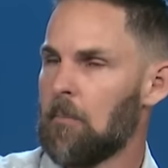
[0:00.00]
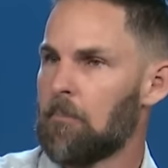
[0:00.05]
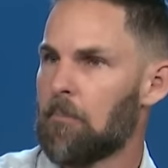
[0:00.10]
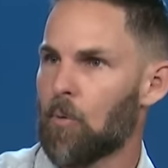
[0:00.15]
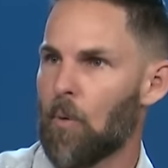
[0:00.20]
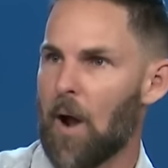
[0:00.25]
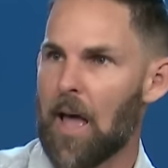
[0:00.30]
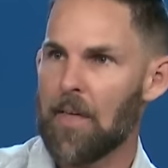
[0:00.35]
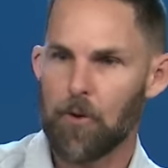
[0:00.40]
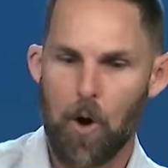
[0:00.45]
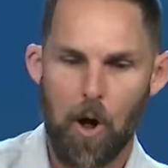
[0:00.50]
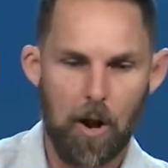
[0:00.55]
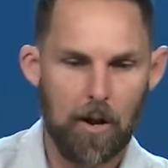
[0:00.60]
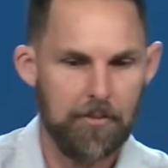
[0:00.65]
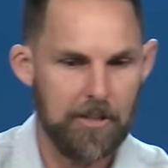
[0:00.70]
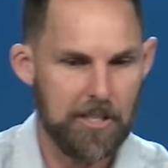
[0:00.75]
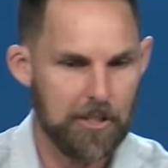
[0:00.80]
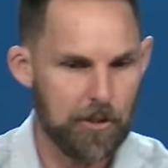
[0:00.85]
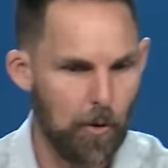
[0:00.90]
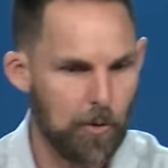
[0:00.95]
But rather, all
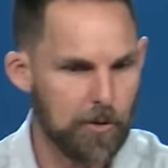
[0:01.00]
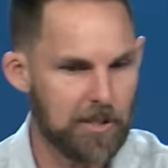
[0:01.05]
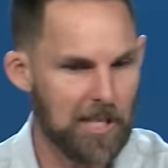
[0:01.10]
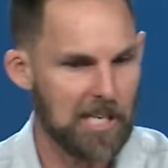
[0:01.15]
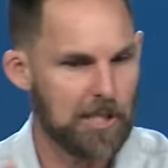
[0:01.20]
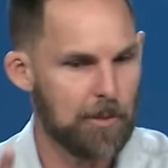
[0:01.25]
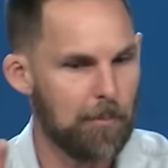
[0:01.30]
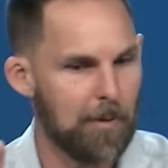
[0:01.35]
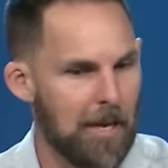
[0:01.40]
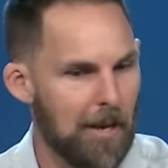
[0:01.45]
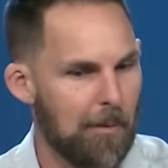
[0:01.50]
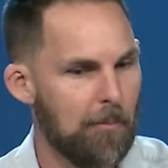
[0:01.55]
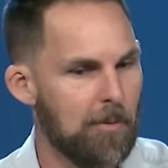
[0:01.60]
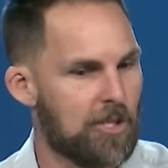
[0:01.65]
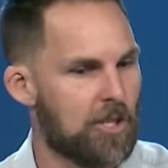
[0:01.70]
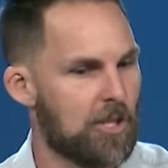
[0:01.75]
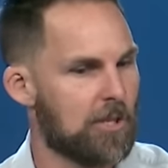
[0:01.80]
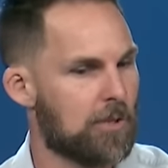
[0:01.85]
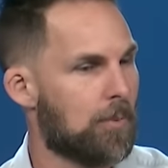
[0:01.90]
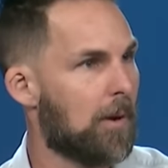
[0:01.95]
of these Old Testament
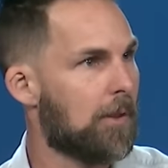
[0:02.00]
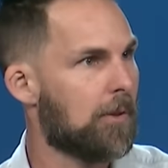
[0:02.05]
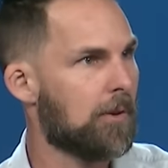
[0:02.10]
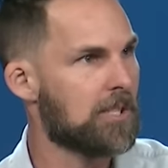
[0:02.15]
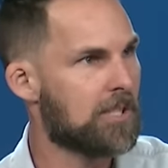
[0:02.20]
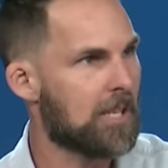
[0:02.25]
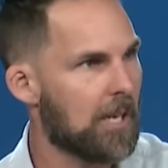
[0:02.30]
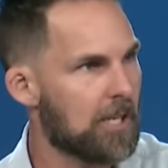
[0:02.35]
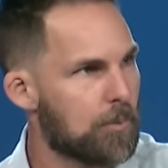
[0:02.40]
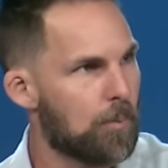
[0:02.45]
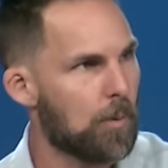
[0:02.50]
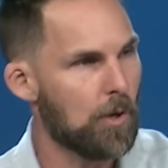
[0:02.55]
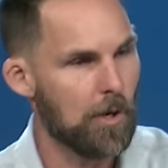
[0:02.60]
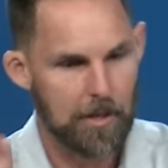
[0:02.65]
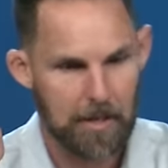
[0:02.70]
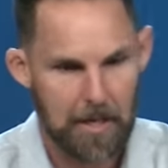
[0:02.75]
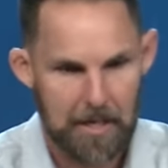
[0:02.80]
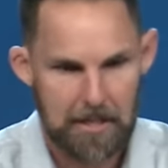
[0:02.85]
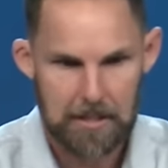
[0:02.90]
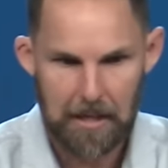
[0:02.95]
images, whether it's God's
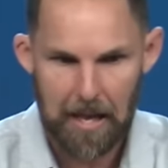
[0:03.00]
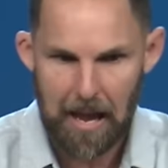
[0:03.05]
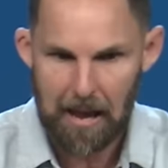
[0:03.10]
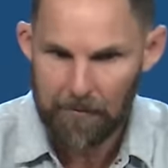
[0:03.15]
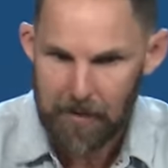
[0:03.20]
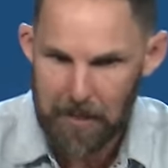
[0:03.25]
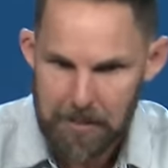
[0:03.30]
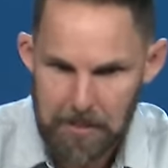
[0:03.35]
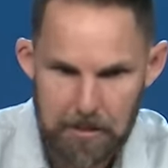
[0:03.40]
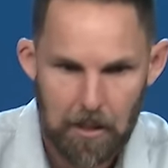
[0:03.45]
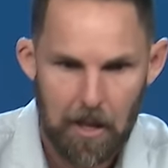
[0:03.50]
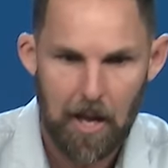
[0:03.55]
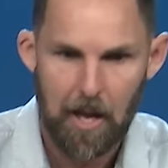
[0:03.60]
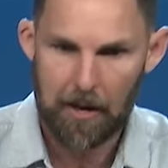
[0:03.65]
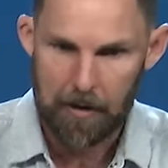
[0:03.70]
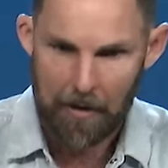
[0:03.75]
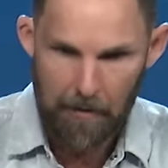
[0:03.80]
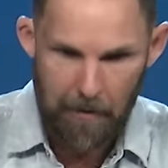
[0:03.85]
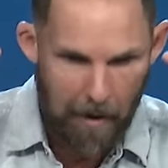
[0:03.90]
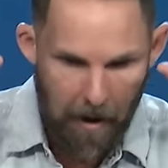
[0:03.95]
word, God's life, God's
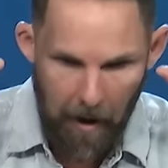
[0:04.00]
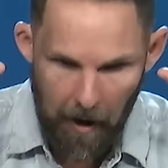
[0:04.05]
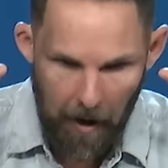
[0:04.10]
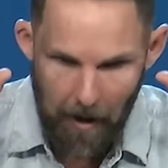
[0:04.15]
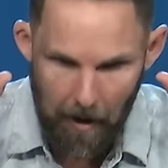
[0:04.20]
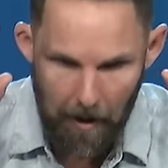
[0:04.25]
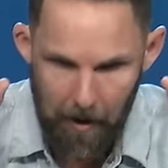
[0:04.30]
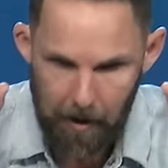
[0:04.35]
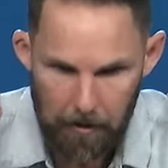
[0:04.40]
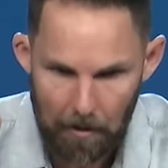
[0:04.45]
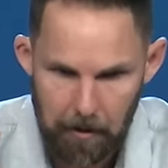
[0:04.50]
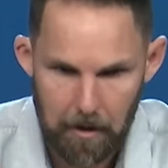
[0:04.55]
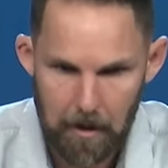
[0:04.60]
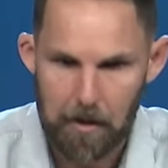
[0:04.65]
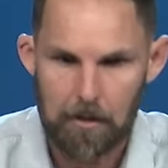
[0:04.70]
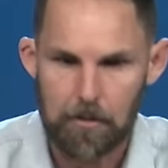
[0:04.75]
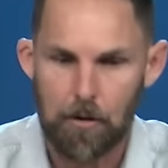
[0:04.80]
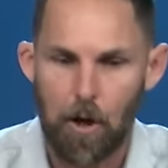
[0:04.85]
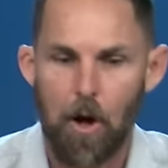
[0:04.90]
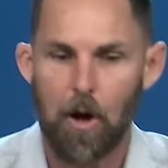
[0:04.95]
lot, uh,
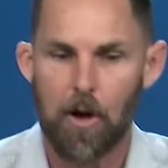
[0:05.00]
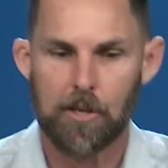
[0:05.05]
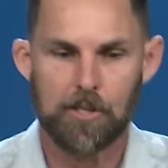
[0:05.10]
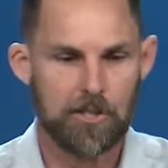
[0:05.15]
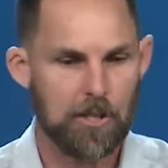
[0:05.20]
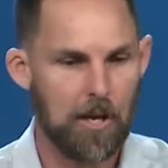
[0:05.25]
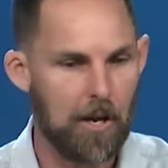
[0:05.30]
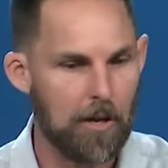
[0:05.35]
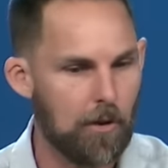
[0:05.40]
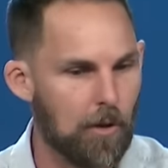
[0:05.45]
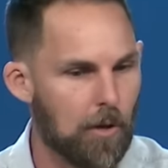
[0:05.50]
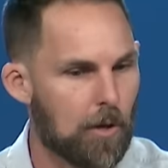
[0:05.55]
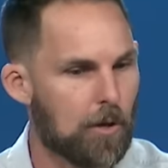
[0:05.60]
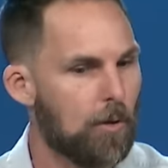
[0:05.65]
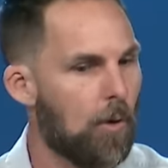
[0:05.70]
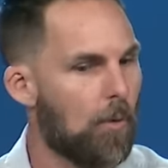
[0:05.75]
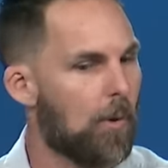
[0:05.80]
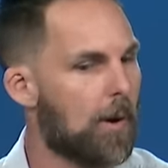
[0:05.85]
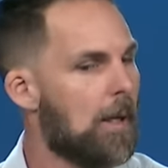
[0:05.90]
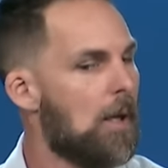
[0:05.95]
uh, uh, law, son, or
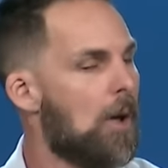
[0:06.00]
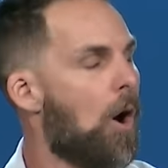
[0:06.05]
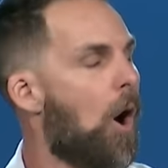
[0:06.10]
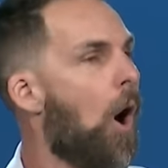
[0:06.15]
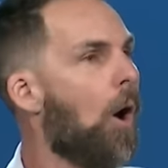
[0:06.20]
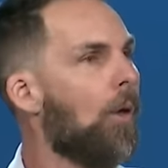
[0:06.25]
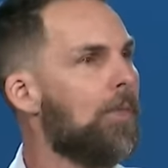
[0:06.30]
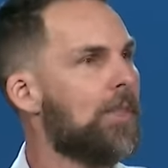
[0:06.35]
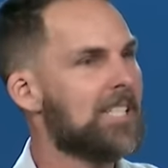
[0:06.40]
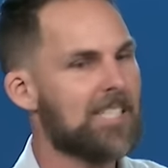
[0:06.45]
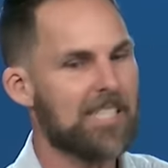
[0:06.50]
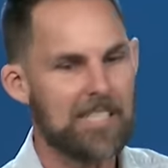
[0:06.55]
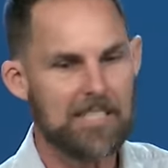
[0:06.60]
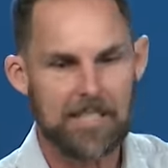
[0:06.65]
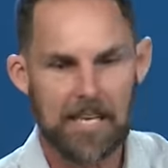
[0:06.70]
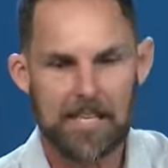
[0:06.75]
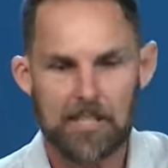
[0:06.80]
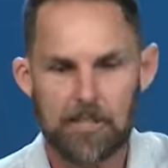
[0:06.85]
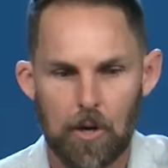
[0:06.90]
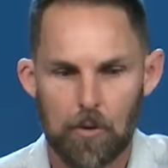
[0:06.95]
glory, all these things,
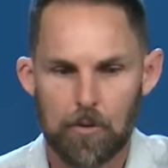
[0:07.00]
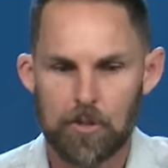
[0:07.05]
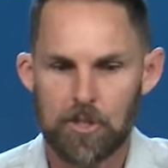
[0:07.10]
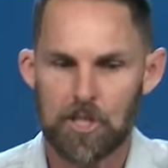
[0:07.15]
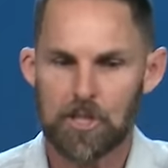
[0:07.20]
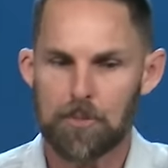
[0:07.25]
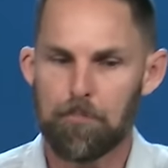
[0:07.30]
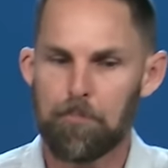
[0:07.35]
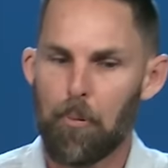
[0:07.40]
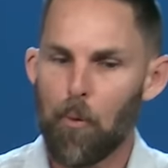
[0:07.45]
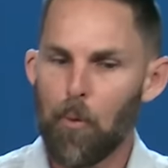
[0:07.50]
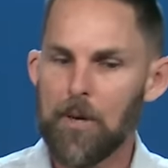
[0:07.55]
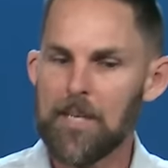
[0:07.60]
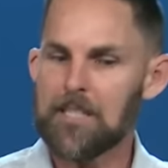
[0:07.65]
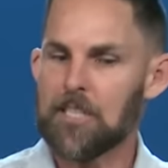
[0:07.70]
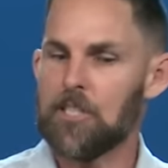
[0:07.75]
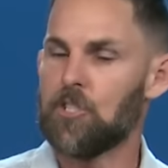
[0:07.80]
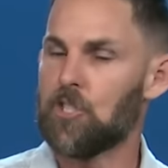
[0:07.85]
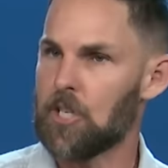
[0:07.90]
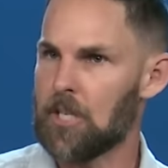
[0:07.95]
they don't just
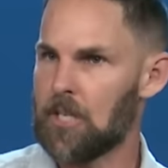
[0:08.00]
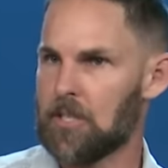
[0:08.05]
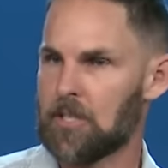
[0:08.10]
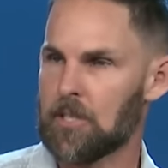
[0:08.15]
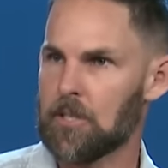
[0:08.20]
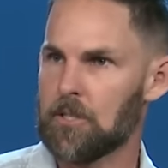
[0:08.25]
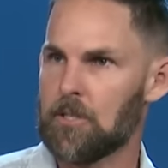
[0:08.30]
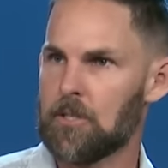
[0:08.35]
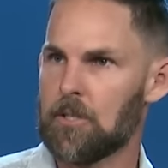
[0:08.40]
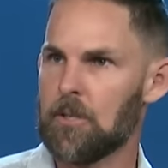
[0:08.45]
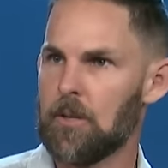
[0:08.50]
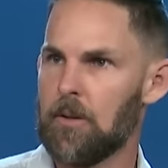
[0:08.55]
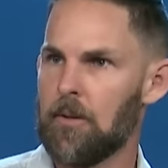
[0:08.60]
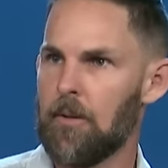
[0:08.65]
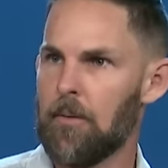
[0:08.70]
point to Jesus.